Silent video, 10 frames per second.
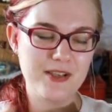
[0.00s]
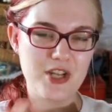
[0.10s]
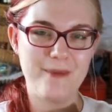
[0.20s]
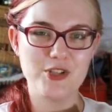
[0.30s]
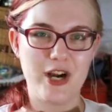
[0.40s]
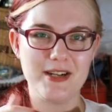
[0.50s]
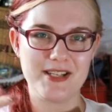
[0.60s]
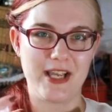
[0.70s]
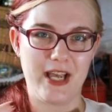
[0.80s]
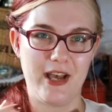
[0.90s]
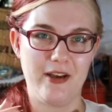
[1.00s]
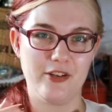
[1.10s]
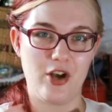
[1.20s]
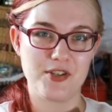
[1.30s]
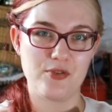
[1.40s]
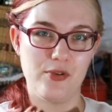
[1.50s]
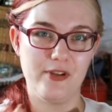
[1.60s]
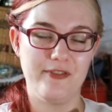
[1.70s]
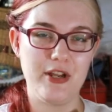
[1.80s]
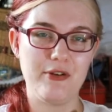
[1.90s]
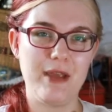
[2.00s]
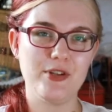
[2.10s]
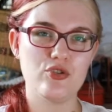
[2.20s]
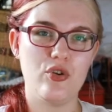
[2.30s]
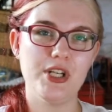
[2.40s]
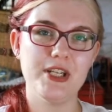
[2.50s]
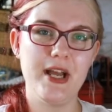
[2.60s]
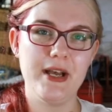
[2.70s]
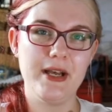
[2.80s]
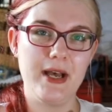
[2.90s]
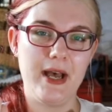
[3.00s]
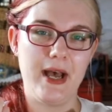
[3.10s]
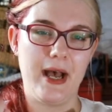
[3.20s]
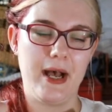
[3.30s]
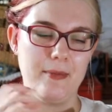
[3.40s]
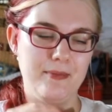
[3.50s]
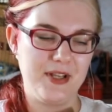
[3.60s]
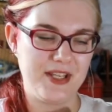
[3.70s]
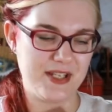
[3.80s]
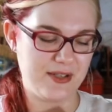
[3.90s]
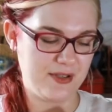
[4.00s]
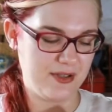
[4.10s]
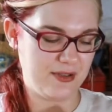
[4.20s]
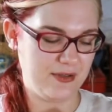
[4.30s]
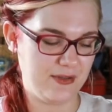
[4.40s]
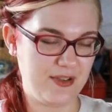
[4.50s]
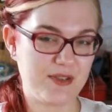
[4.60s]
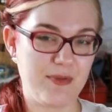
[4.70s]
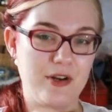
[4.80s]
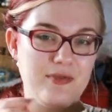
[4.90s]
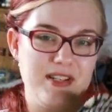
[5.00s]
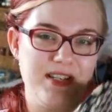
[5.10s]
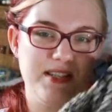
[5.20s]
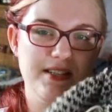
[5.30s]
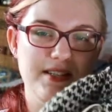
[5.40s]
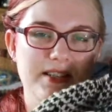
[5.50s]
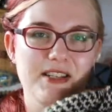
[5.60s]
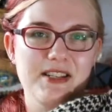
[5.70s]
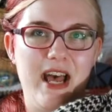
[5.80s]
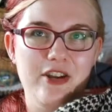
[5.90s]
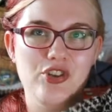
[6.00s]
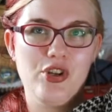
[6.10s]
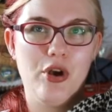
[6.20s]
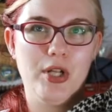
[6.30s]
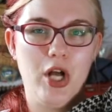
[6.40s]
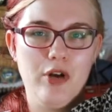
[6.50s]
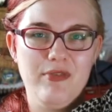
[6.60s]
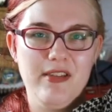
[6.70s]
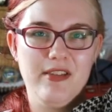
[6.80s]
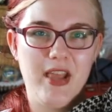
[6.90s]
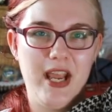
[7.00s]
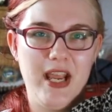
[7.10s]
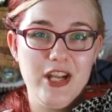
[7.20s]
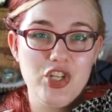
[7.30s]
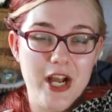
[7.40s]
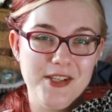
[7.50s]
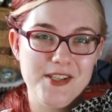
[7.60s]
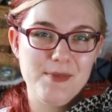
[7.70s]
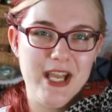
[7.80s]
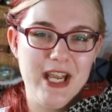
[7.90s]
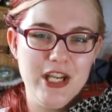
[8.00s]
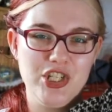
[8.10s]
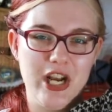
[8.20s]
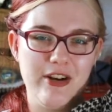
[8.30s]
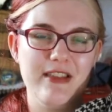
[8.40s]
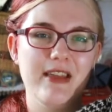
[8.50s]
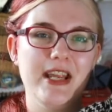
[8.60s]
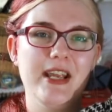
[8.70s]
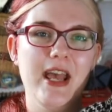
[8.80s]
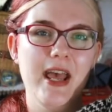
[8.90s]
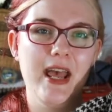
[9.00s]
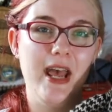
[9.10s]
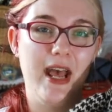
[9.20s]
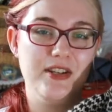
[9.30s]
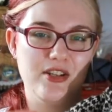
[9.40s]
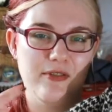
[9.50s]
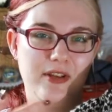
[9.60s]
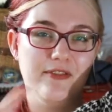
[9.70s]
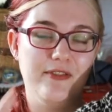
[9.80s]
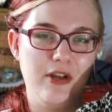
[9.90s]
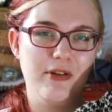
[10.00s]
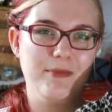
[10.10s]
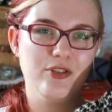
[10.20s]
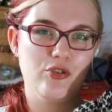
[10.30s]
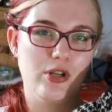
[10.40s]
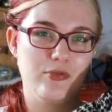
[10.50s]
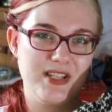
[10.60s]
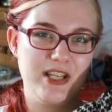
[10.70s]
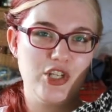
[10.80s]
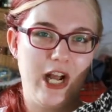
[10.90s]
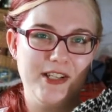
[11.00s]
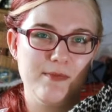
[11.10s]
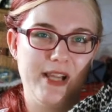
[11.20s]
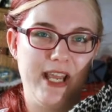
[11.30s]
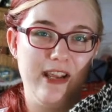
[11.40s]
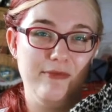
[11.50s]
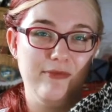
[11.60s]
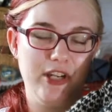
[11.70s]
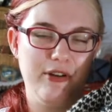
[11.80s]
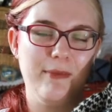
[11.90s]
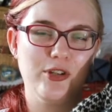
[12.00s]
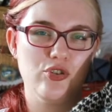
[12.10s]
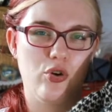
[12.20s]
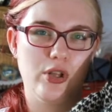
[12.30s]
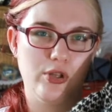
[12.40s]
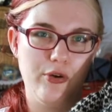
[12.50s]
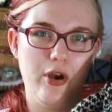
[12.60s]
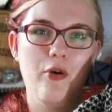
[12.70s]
chart is like a console video game controller, but this sweater was designed to go along with a Child's Play charity thing, and so the video game controller was the Child's Play video game controller logo.